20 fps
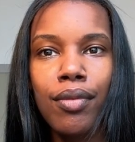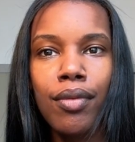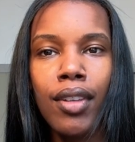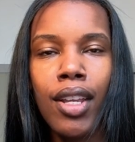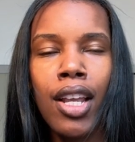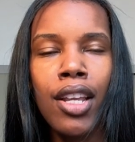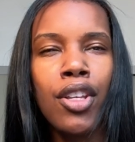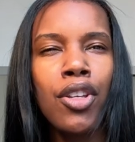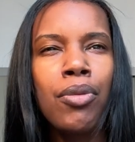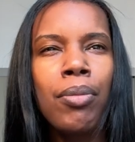
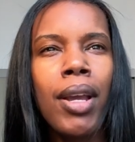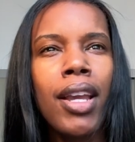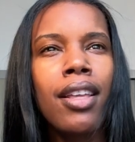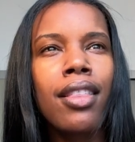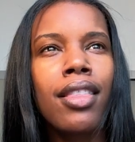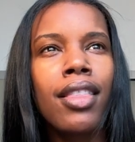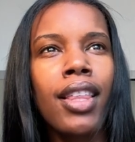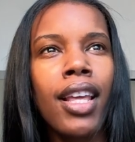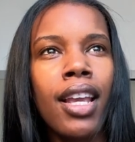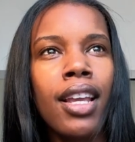And you may
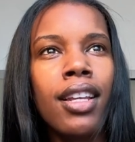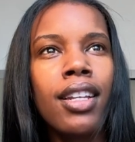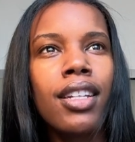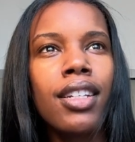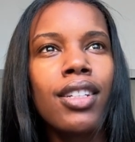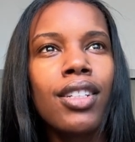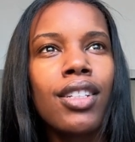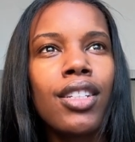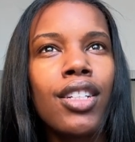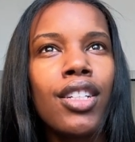think
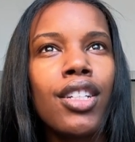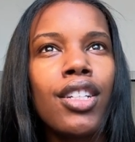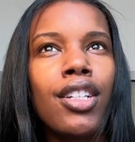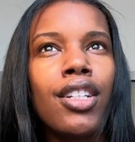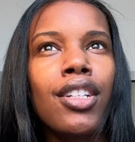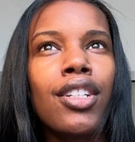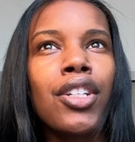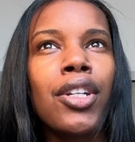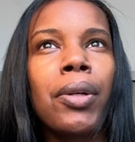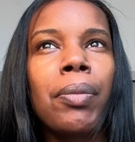
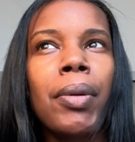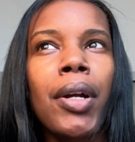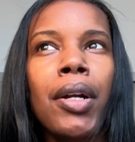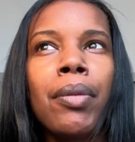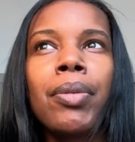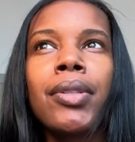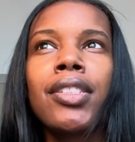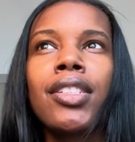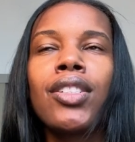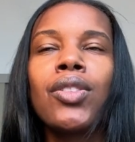your
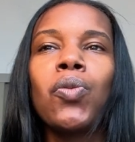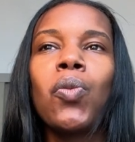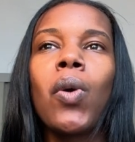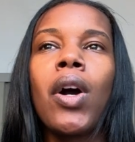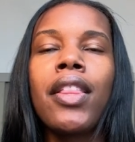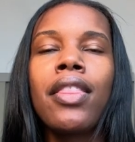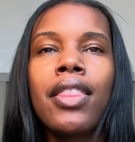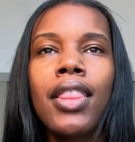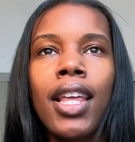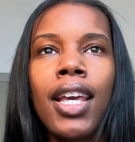purpose is
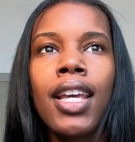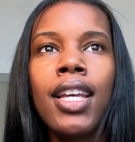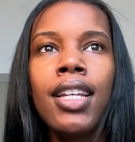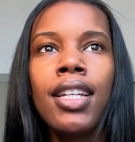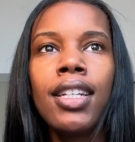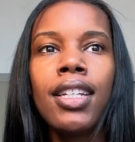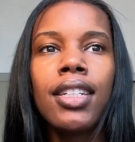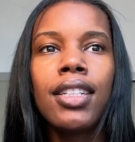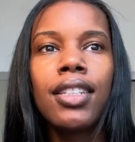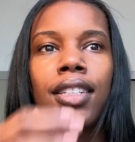one
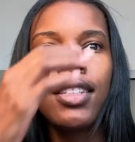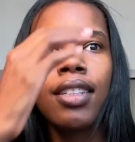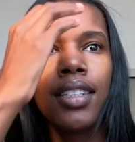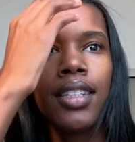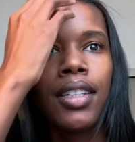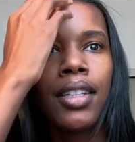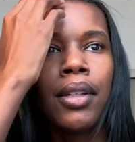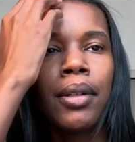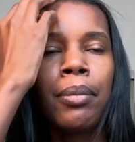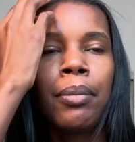thing,
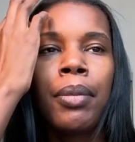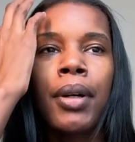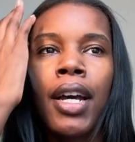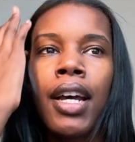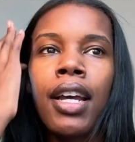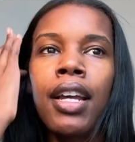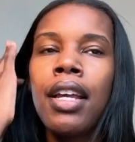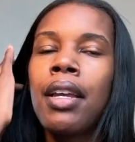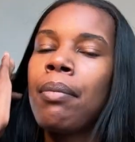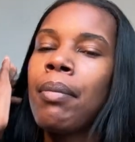
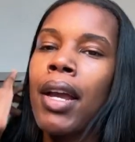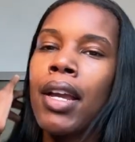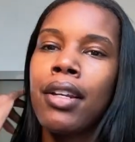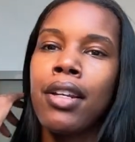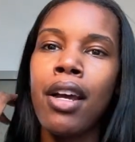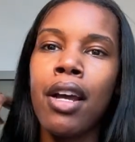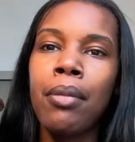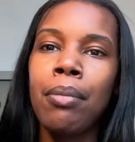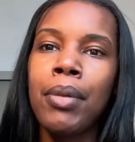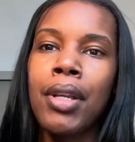but it might
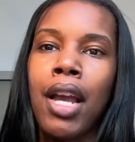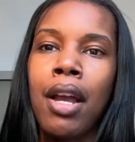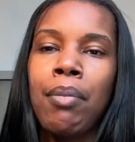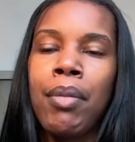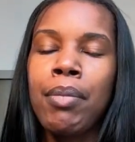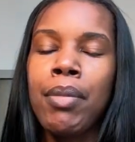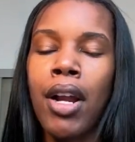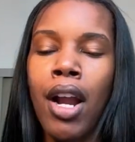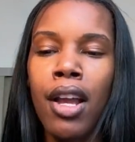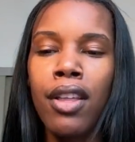not be. I
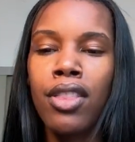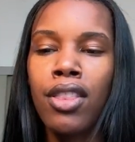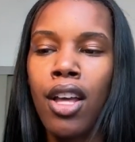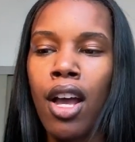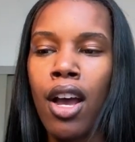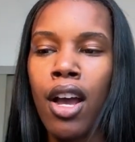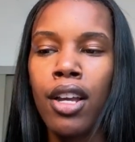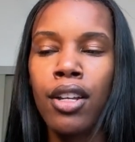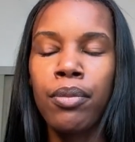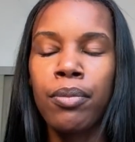remember I
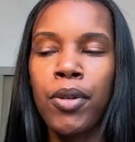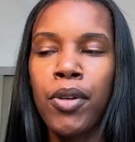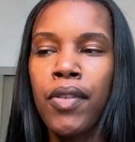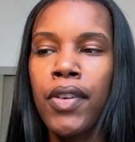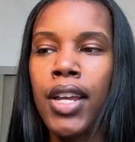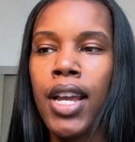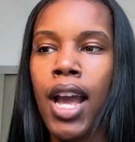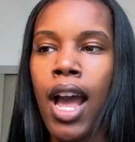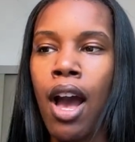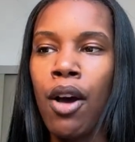thought
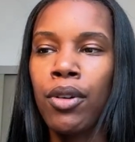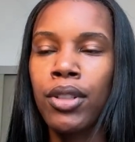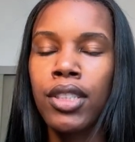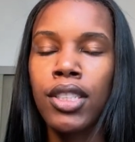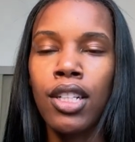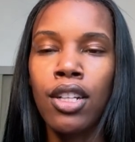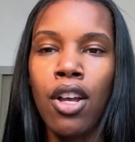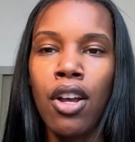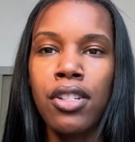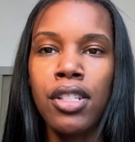moving out
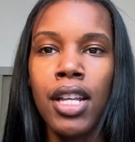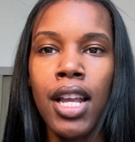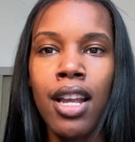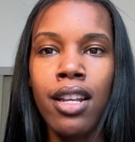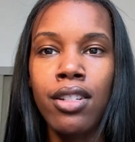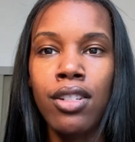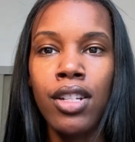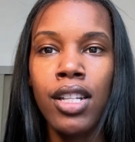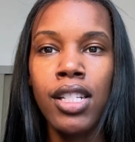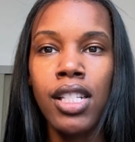to Los
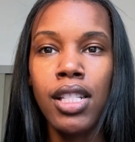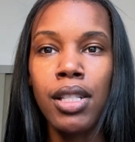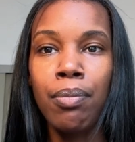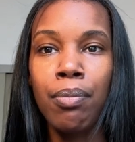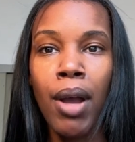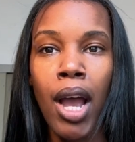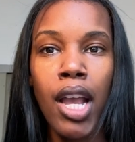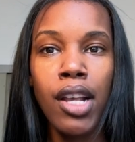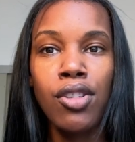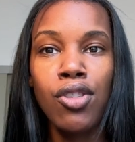Angeles,
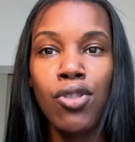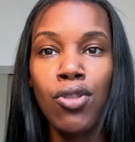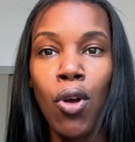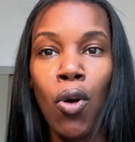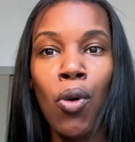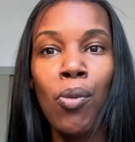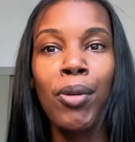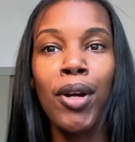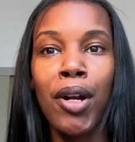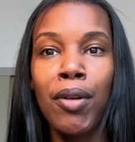my
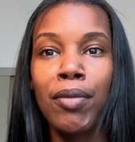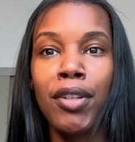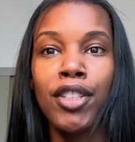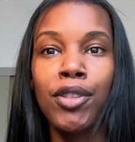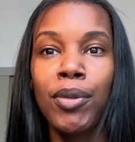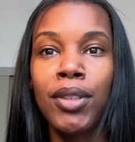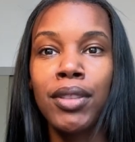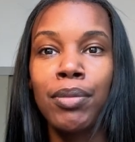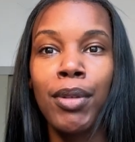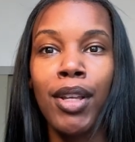sole purpose
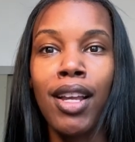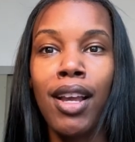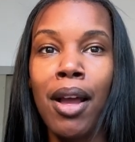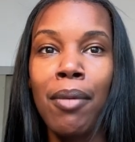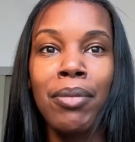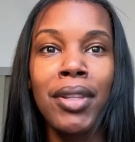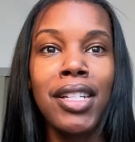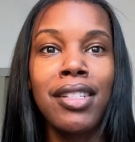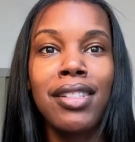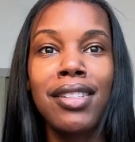was to
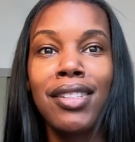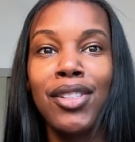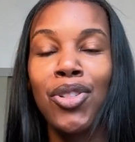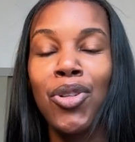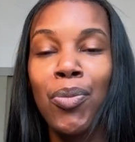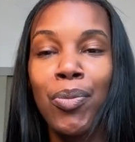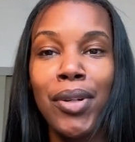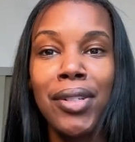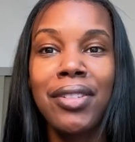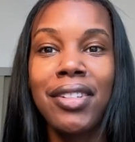become this
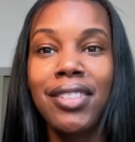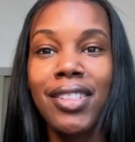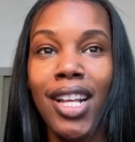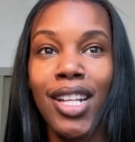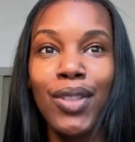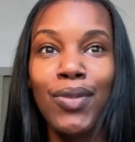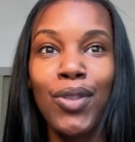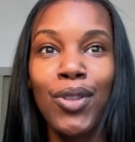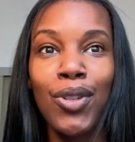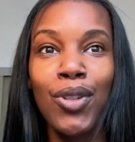super
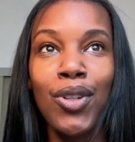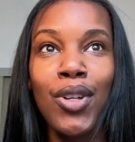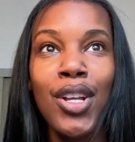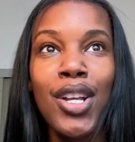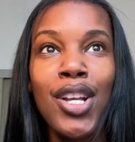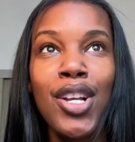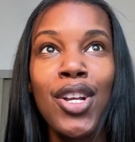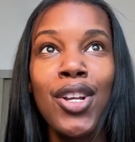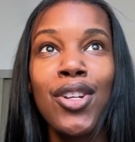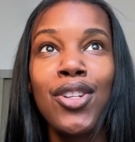successful
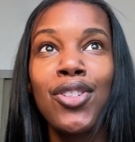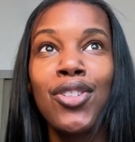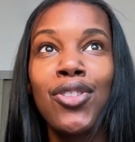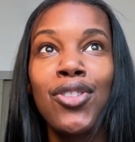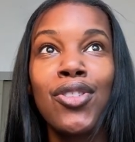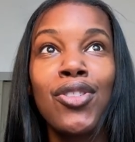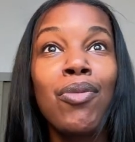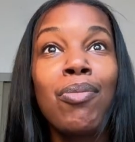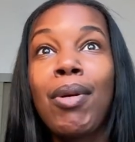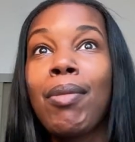
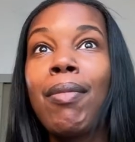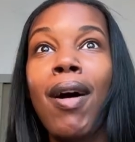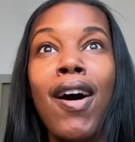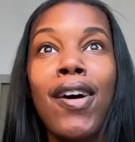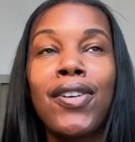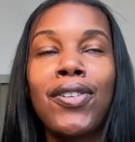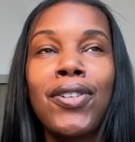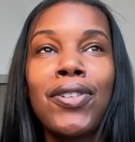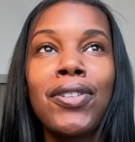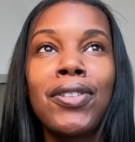
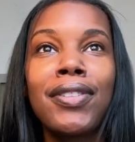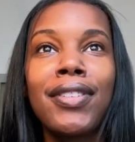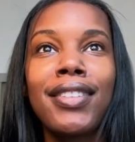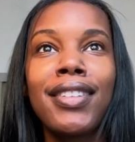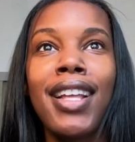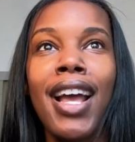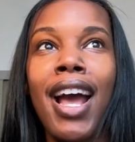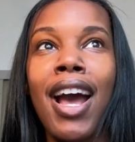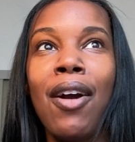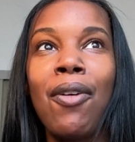supermodel
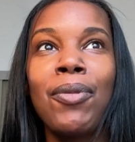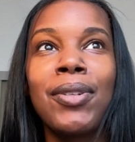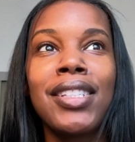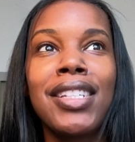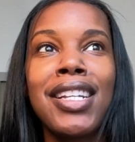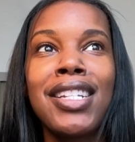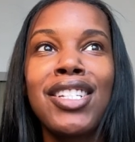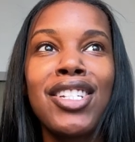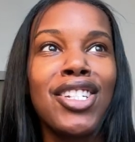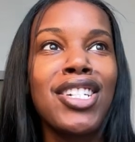that was
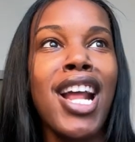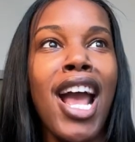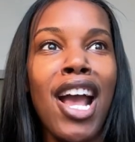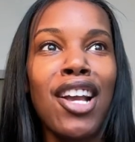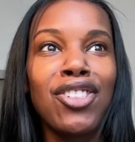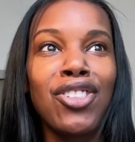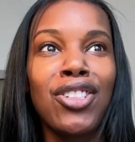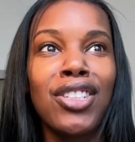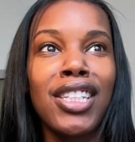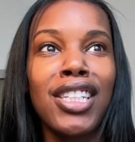
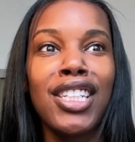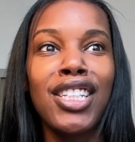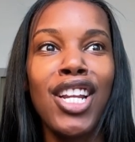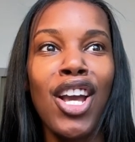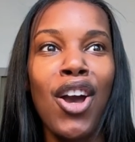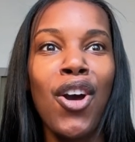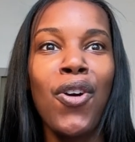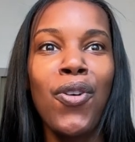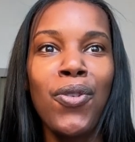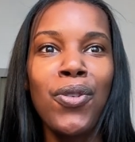internationally
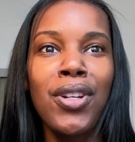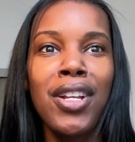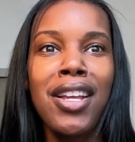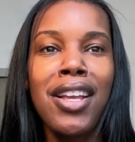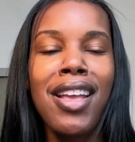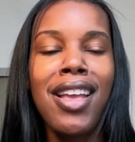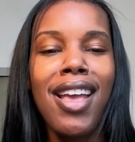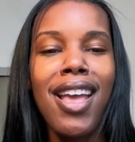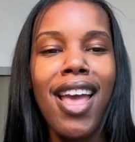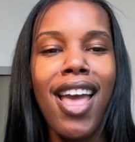known
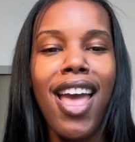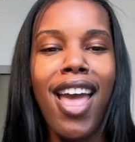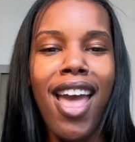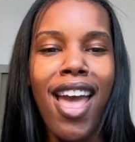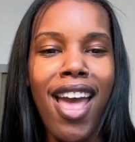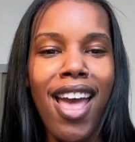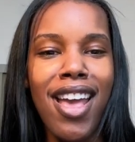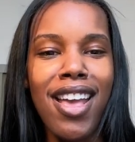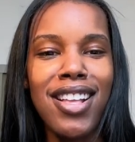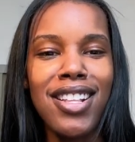
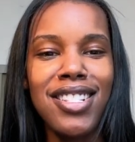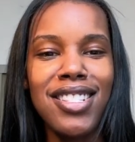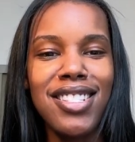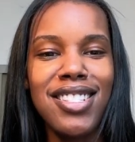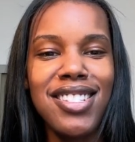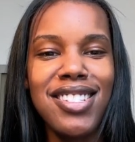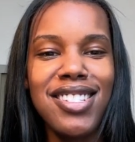and